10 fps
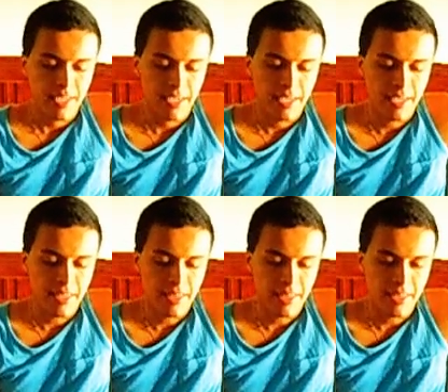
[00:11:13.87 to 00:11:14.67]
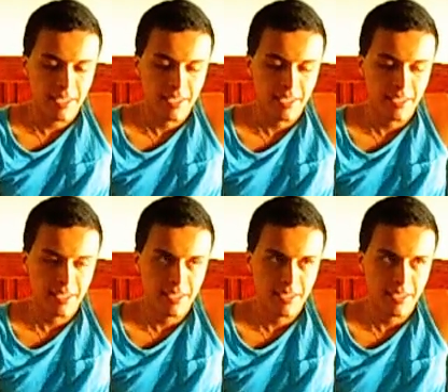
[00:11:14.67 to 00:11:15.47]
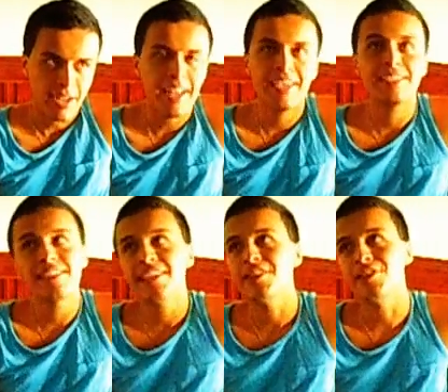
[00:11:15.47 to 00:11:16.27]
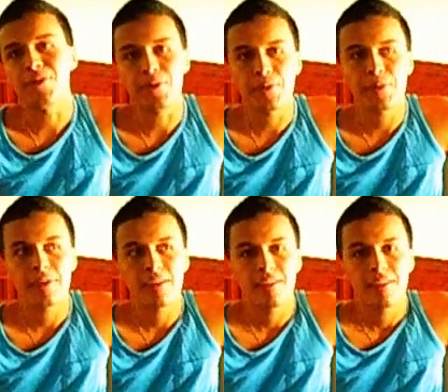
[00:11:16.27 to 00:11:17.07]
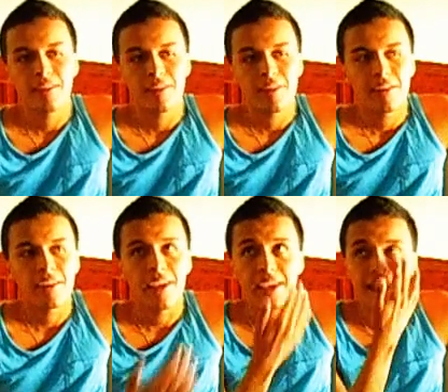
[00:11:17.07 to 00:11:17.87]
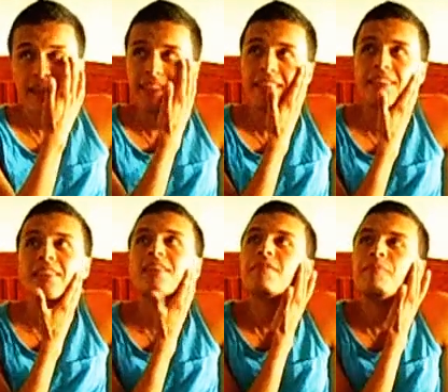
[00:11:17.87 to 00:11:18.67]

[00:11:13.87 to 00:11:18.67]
and I guess he knew, and